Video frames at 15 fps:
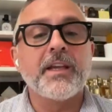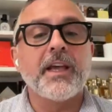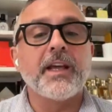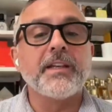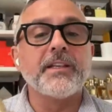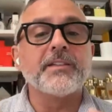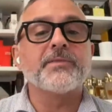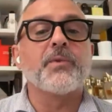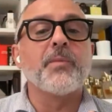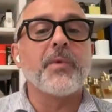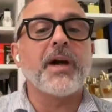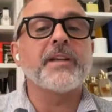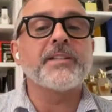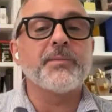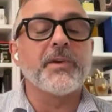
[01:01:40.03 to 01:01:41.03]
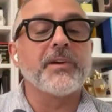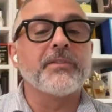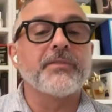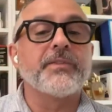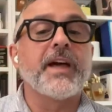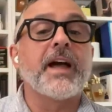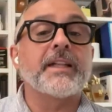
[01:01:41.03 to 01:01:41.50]
And this reminds me
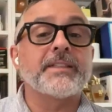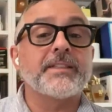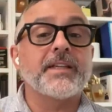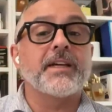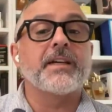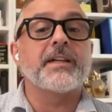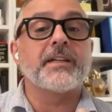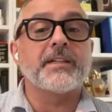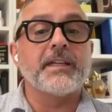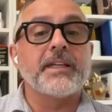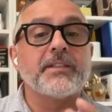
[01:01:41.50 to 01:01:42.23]
of that